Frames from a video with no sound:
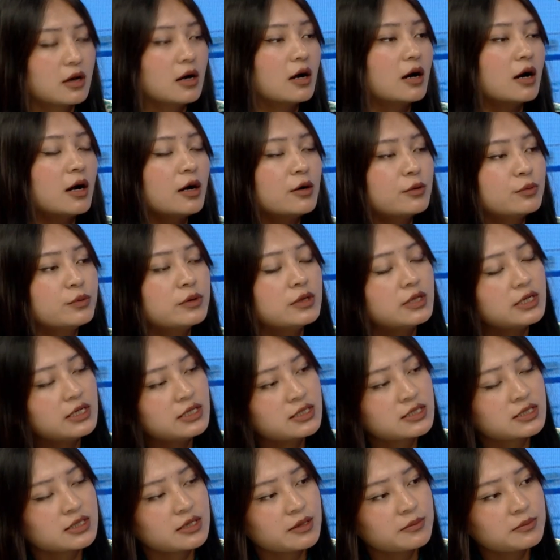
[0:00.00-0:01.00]
How will
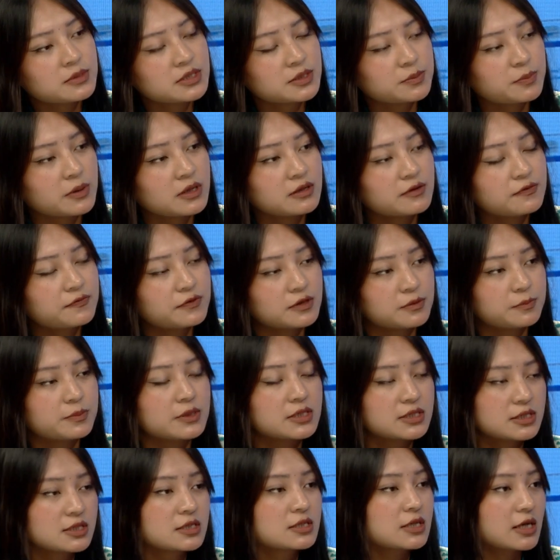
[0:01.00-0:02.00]
eCMS benefit
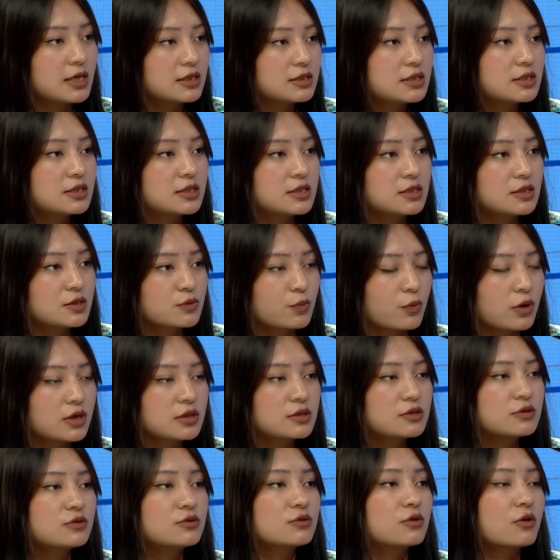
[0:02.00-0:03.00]
business entities wanting
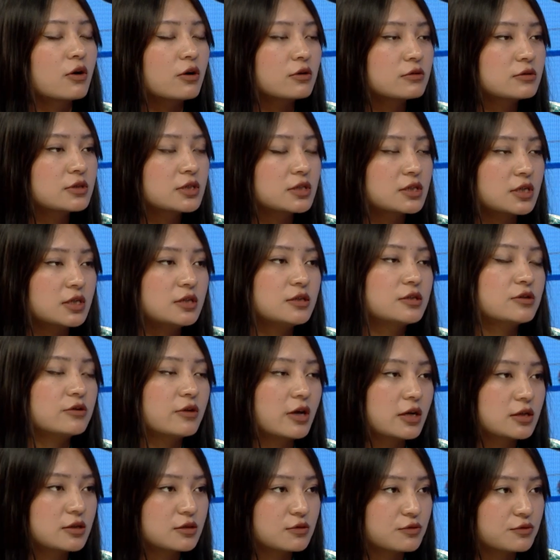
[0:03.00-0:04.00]
to conduct
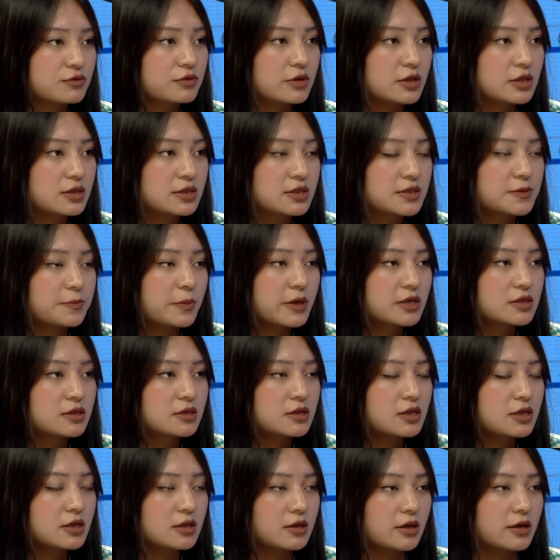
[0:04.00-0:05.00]
international trade, especially
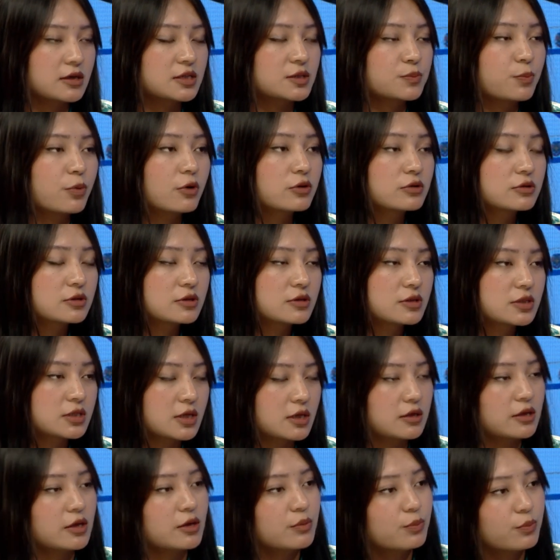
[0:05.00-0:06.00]
the exporters and
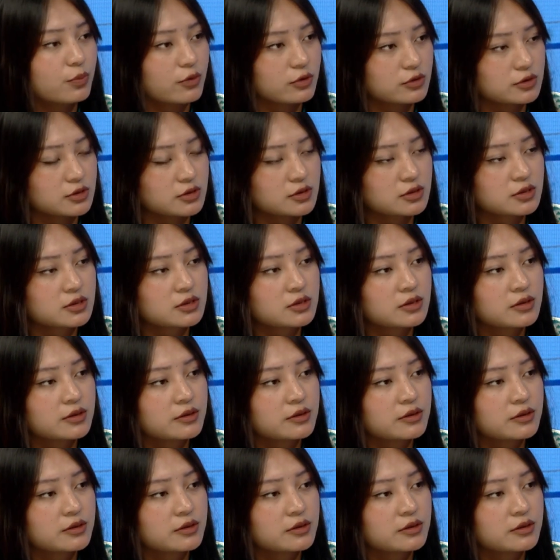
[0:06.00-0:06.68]
the importers?